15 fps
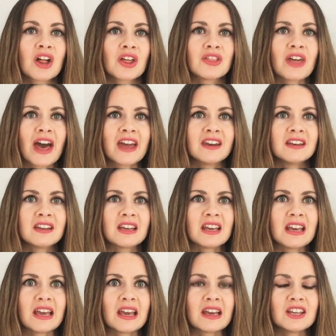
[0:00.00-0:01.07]
then,
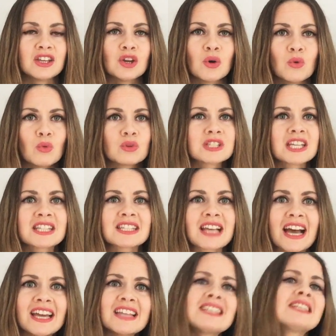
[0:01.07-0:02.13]
you know,
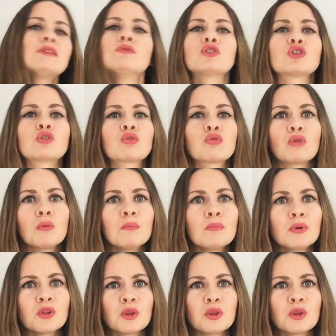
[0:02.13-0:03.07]
society would crumble.